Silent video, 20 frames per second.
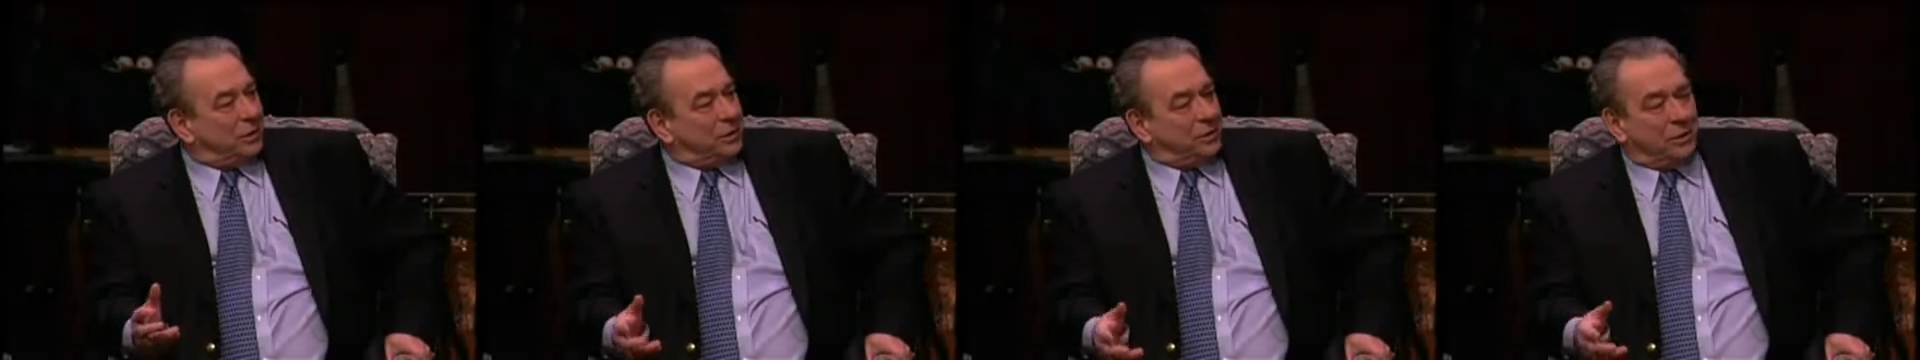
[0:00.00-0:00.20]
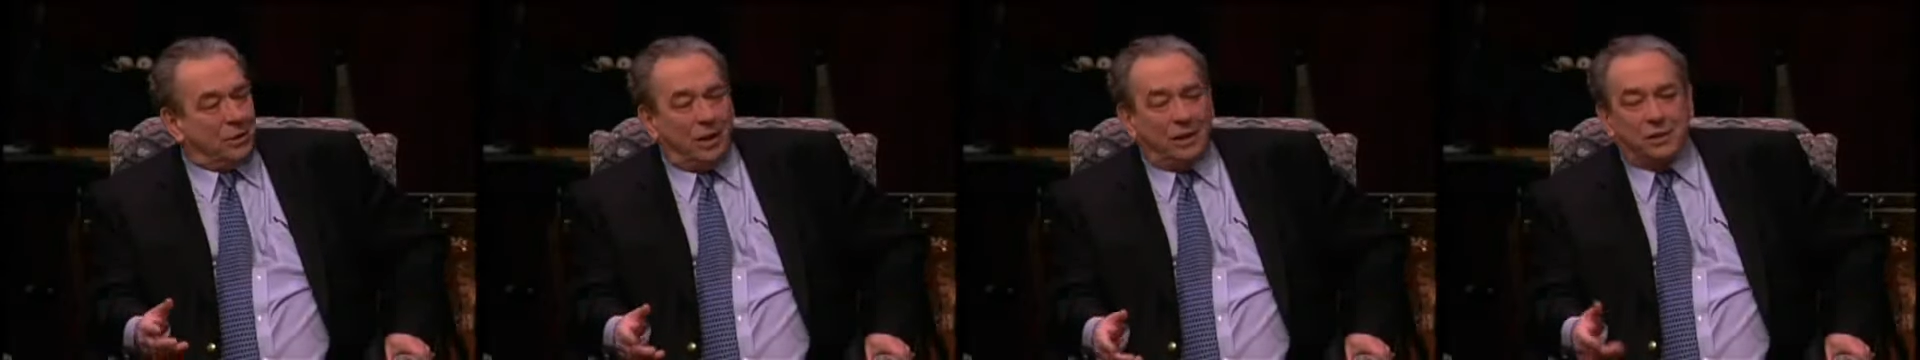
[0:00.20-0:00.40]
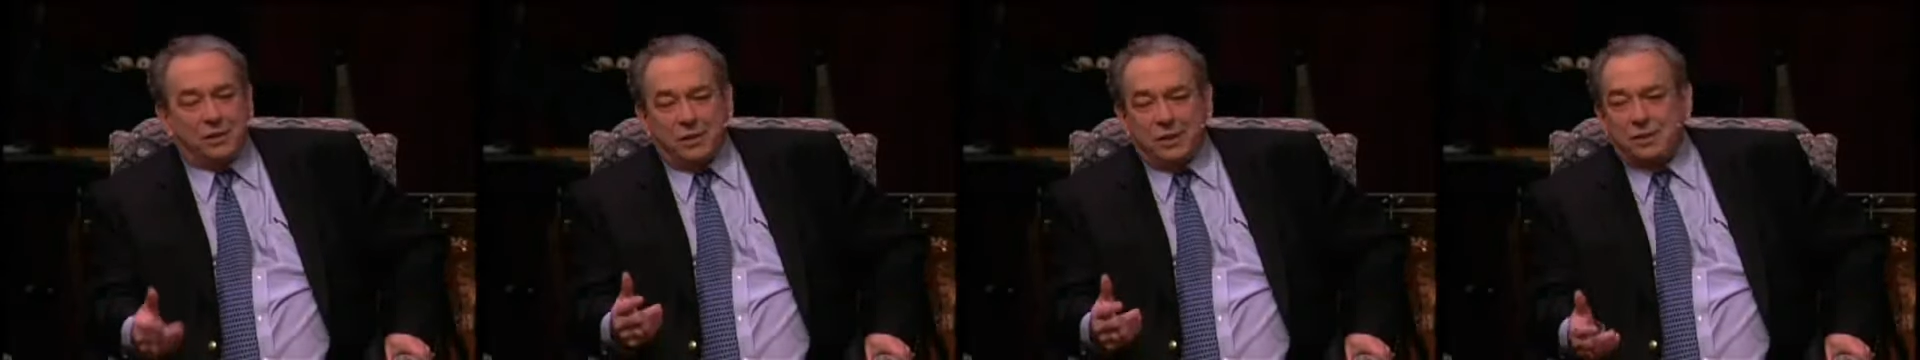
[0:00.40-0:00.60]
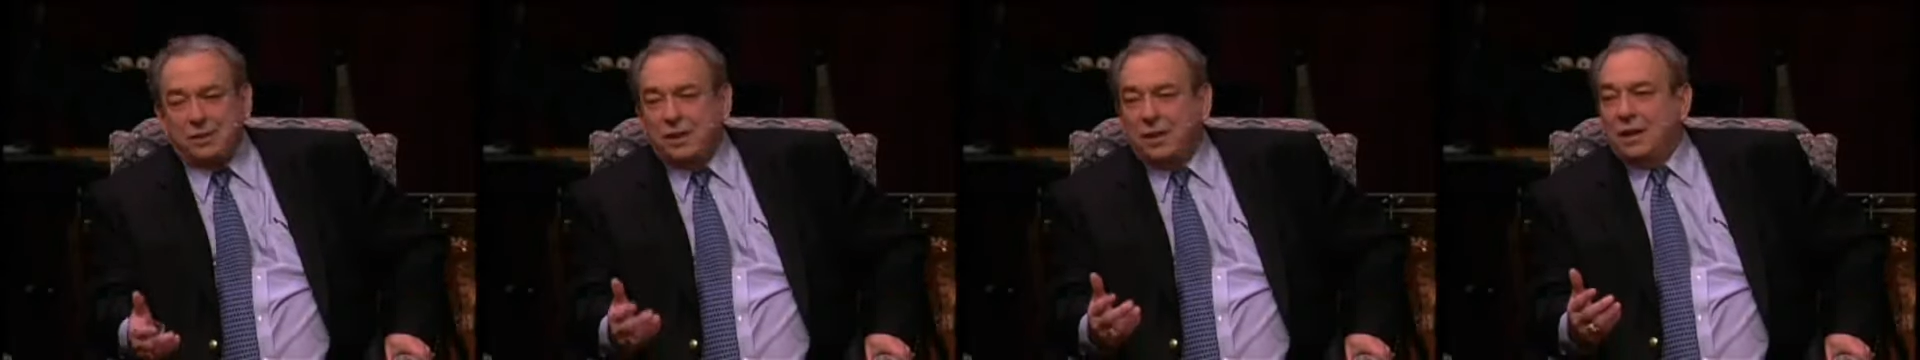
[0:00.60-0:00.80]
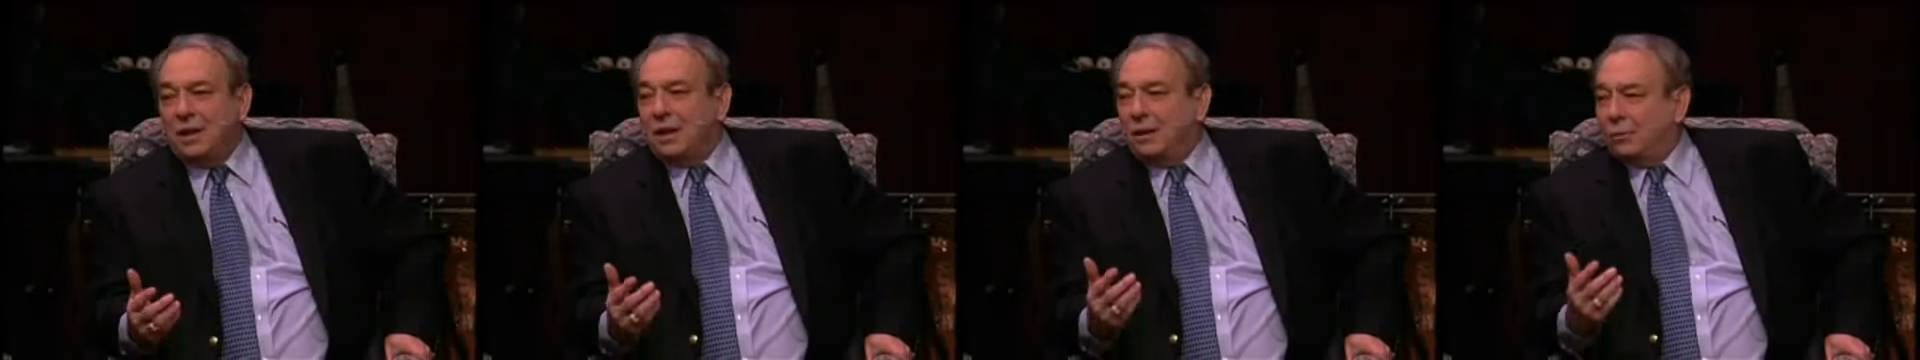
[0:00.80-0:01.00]
There's not just
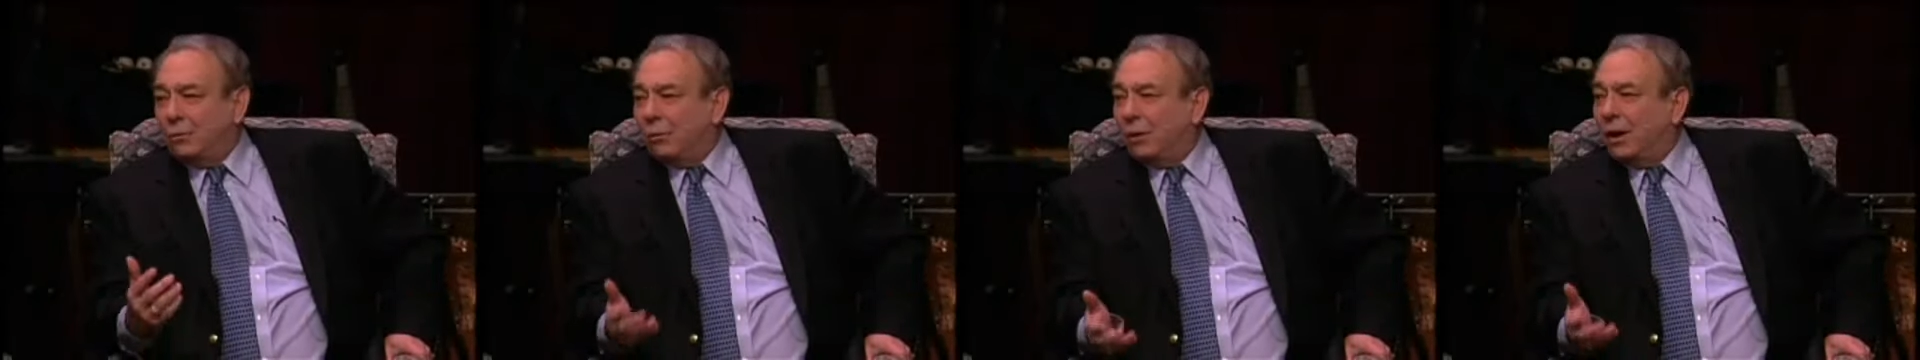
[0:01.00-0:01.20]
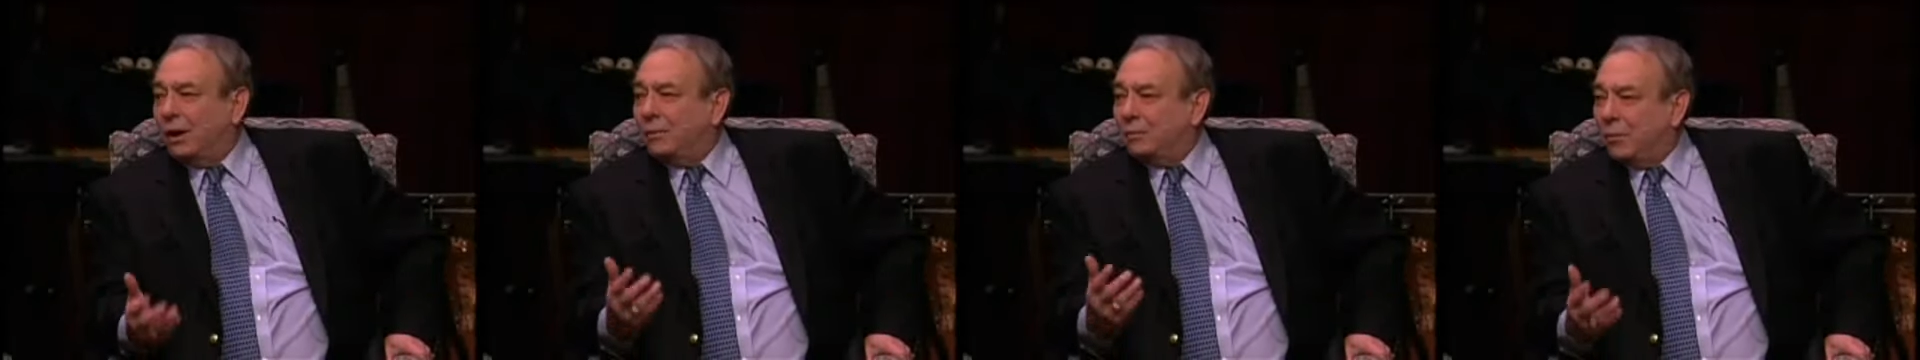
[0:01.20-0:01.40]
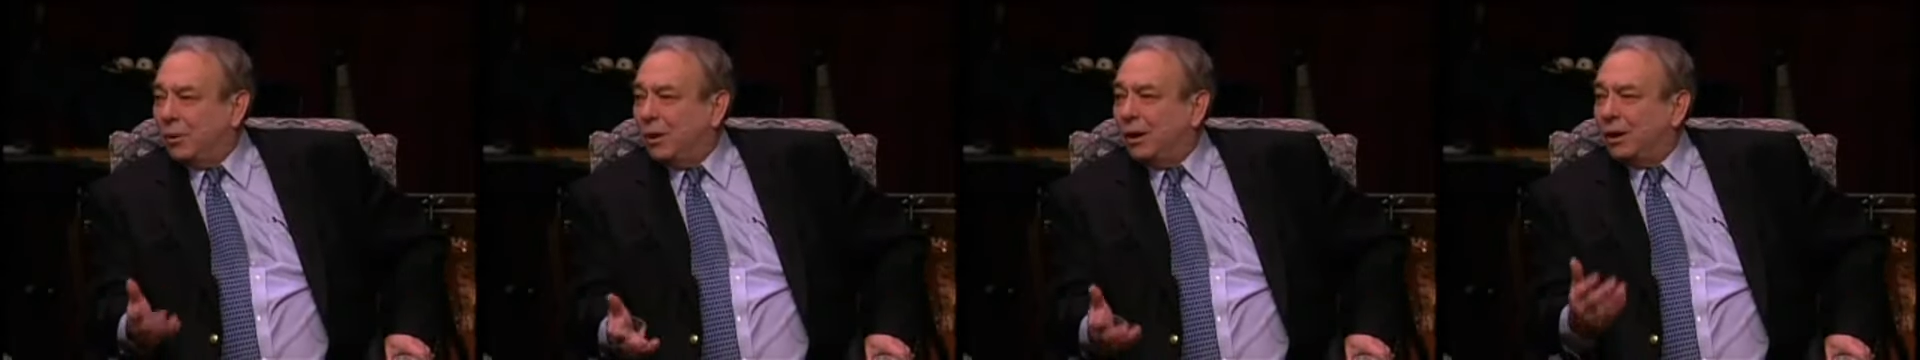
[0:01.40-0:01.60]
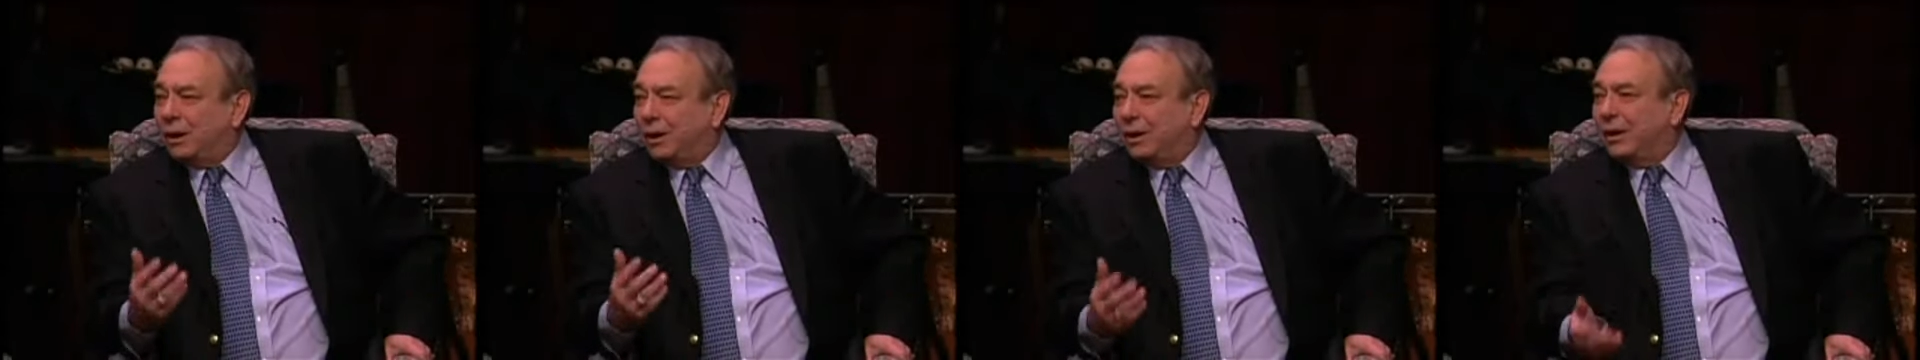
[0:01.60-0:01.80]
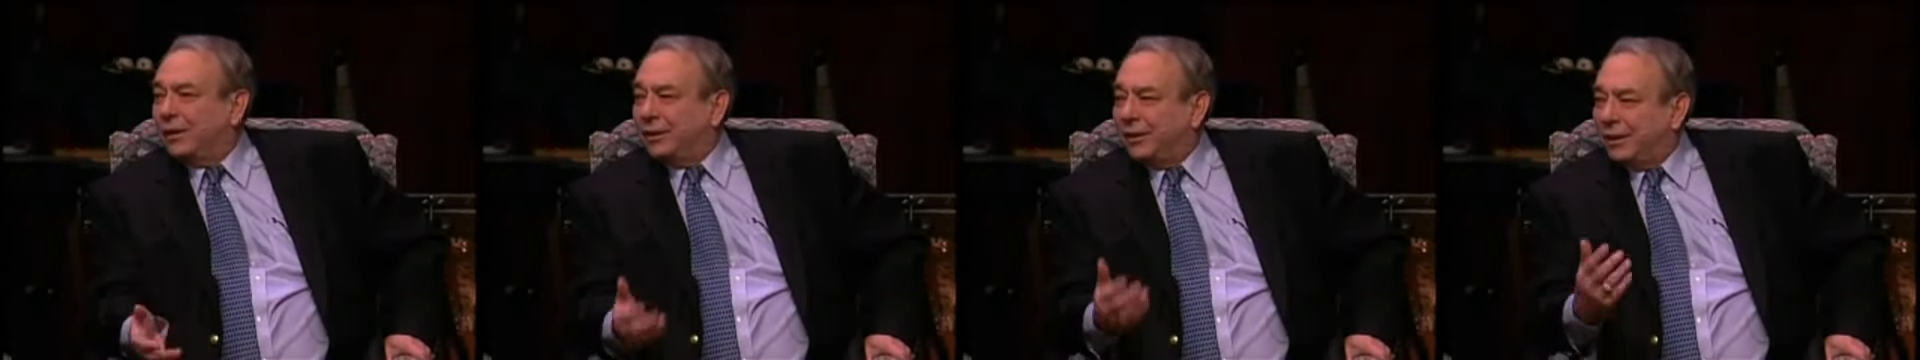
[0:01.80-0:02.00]
one
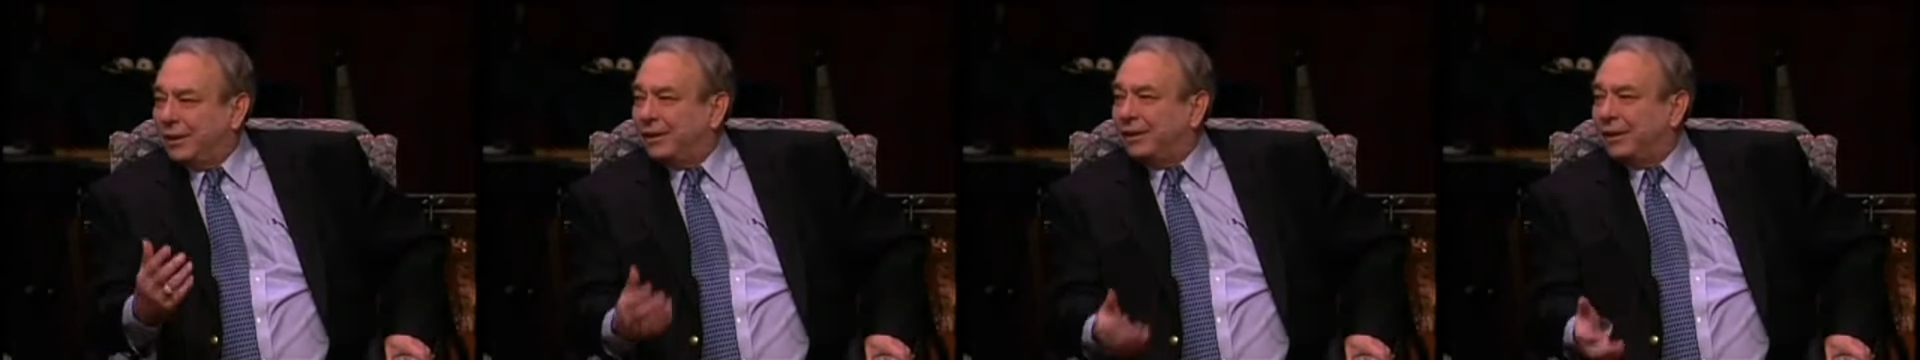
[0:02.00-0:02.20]
monolithic